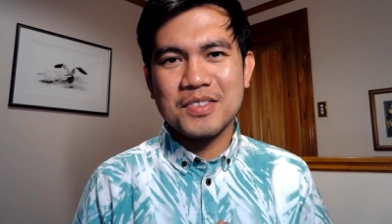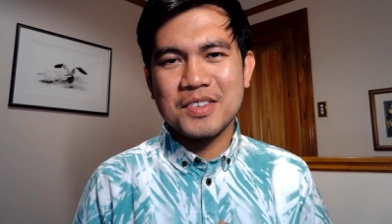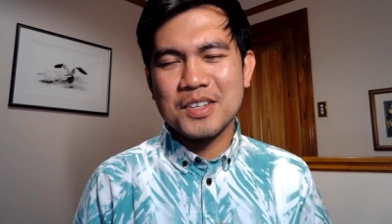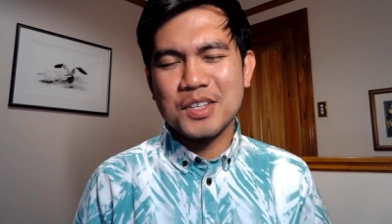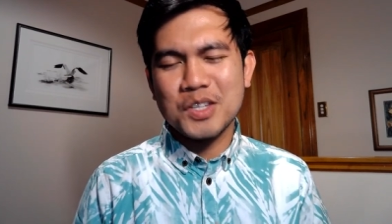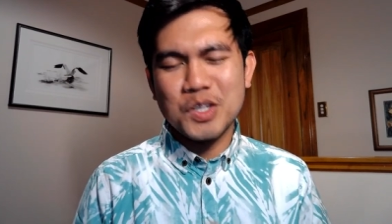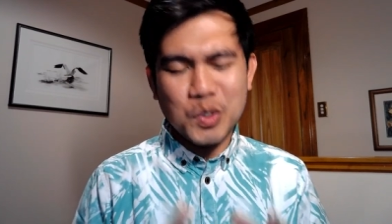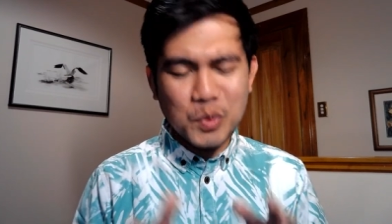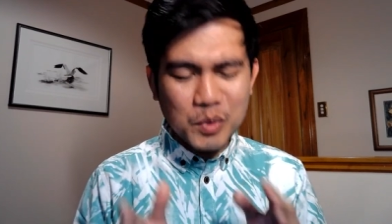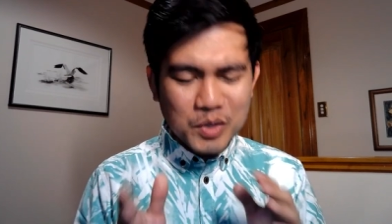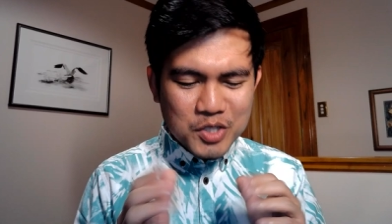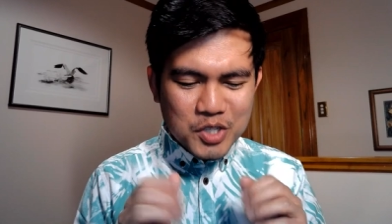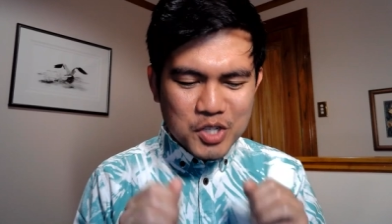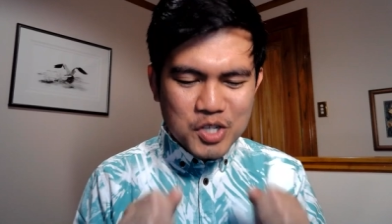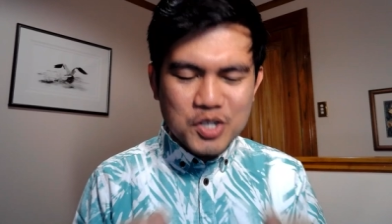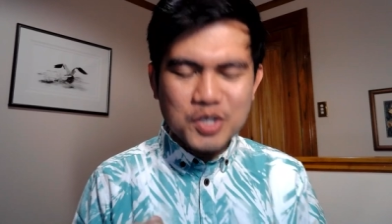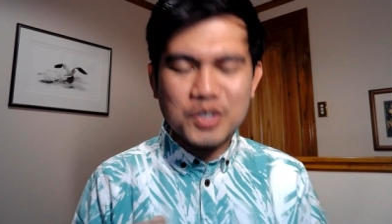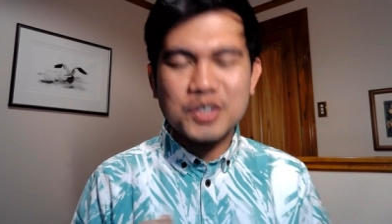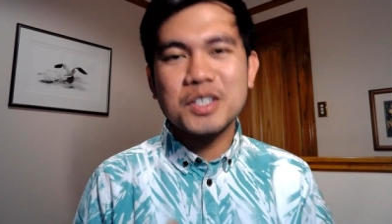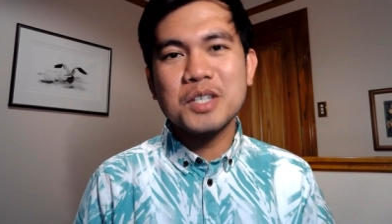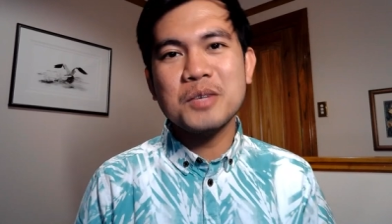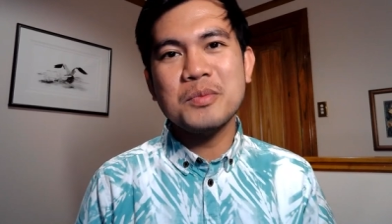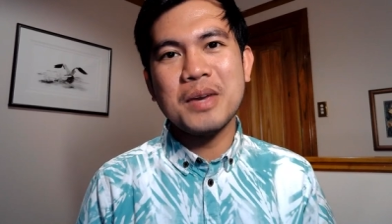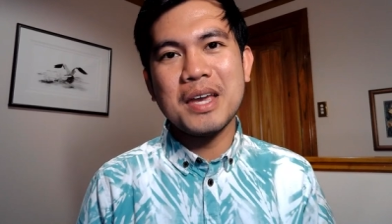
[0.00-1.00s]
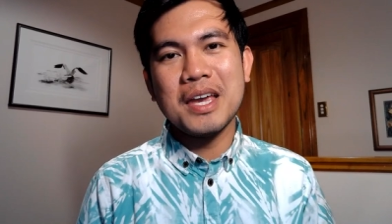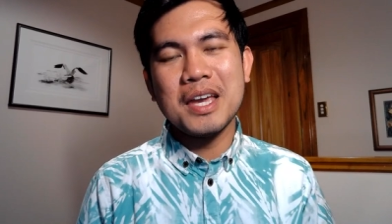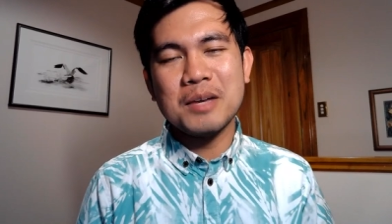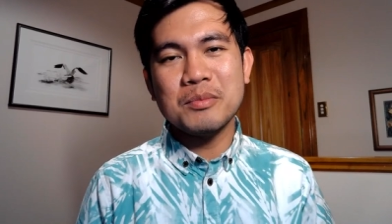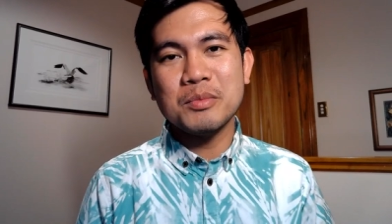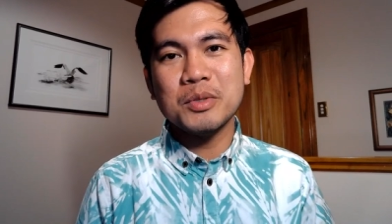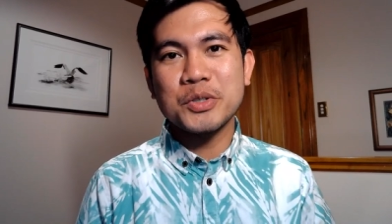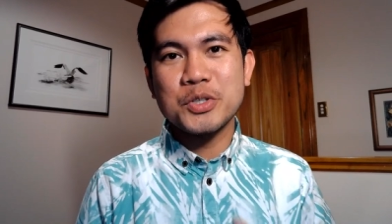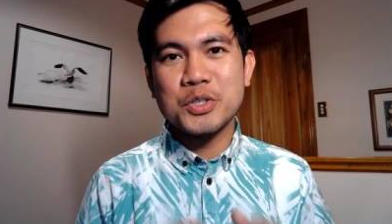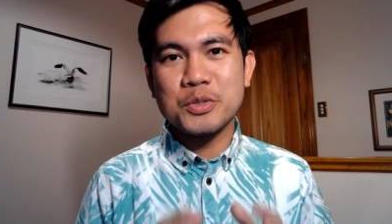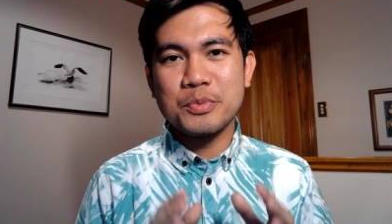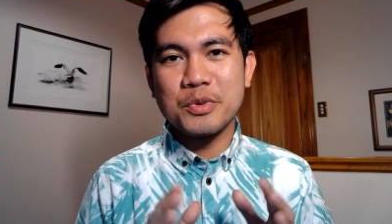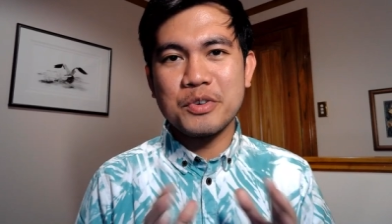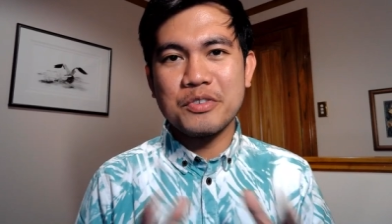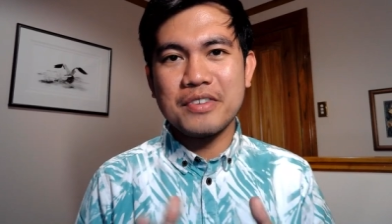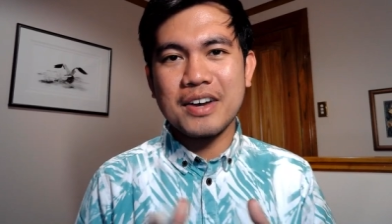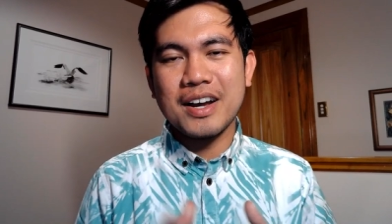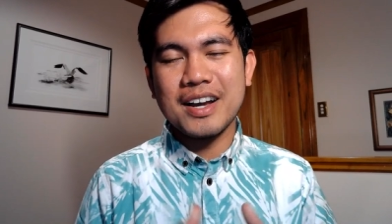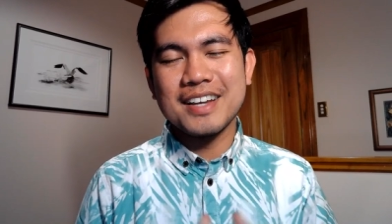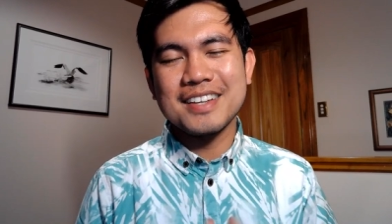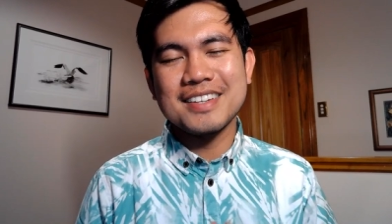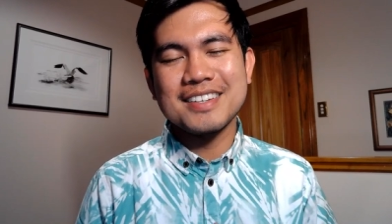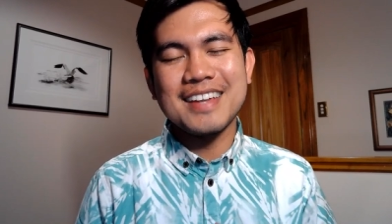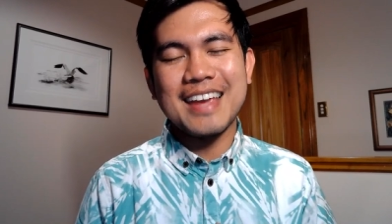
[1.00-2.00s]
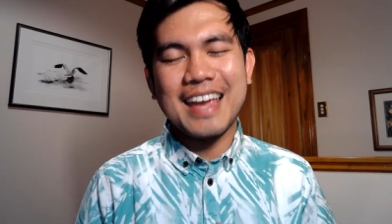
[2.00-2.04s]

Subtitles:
you will surely be able to provide